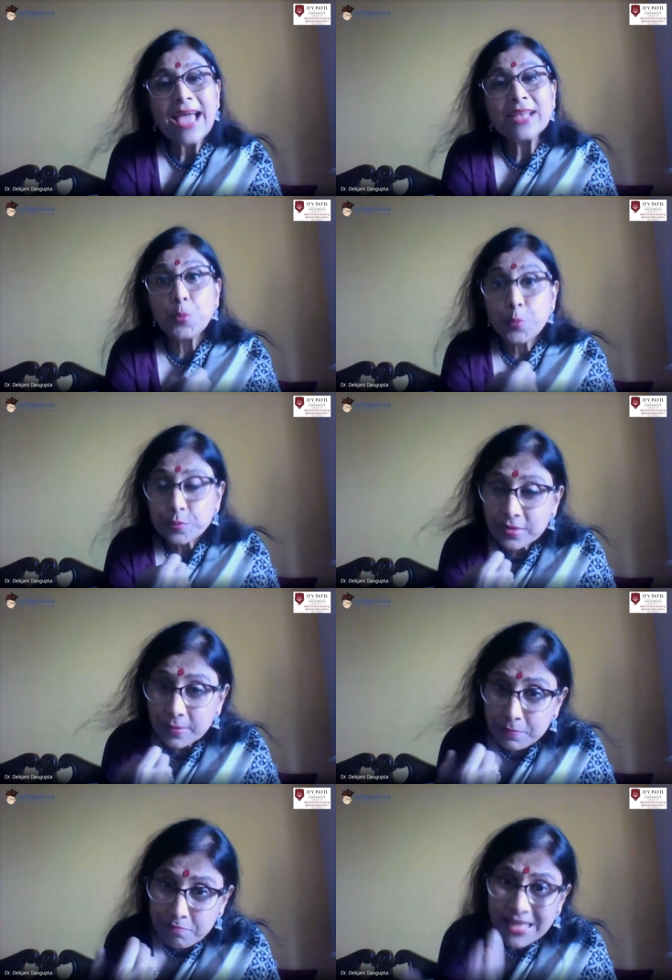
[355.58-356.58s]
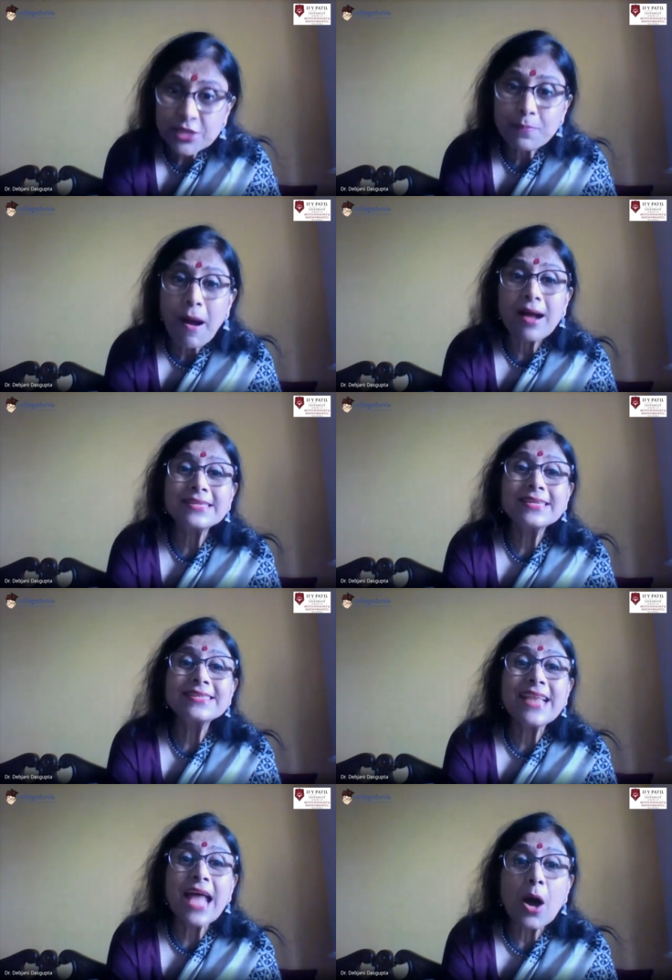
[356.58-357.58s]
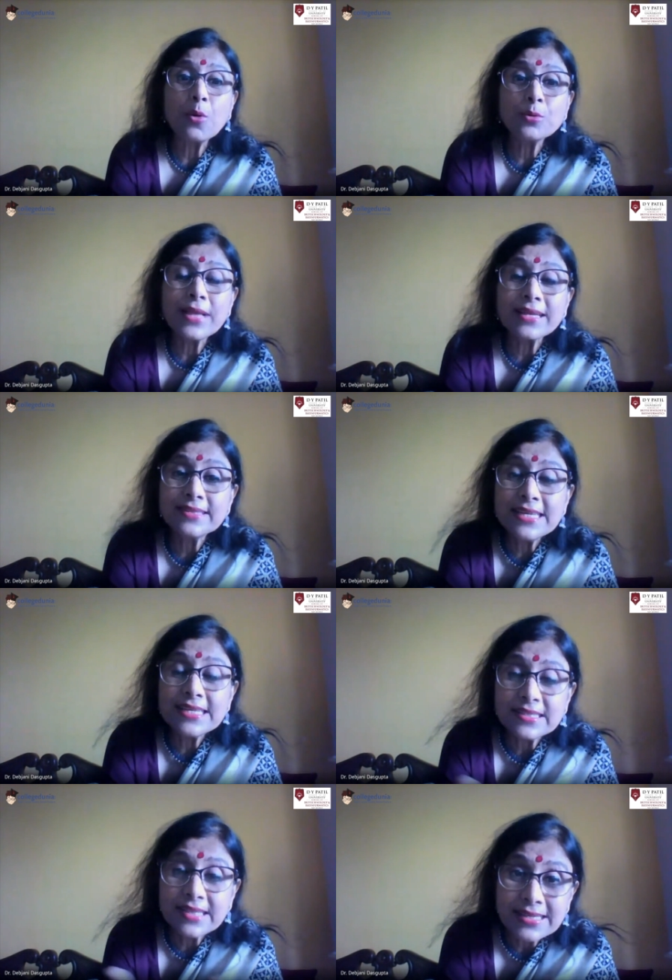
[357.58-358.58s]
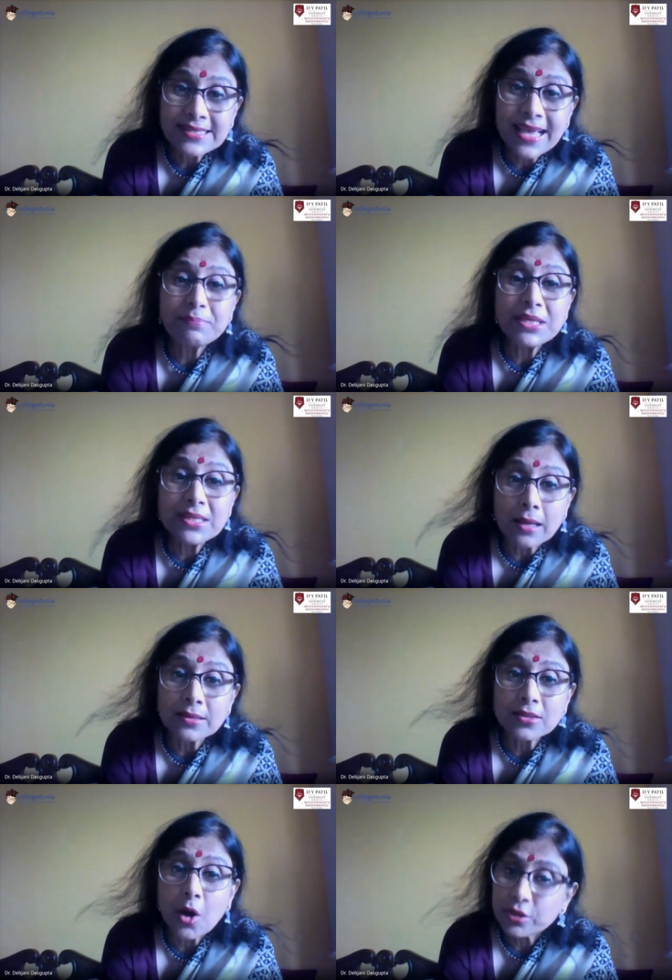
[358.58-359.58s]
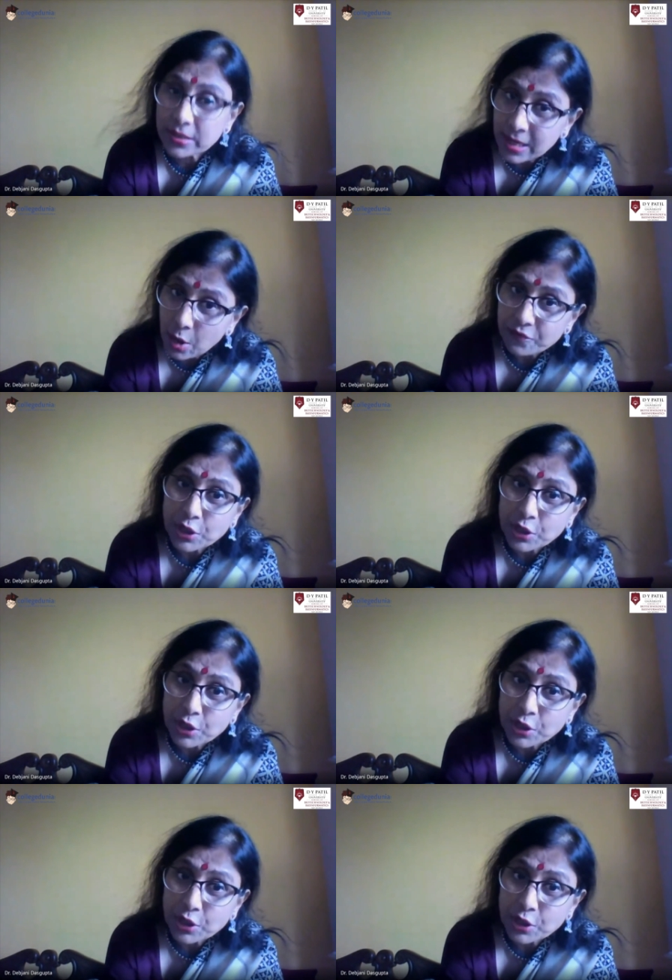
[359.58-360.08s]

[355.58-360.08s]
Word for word: And the best part is now that these things can be done on the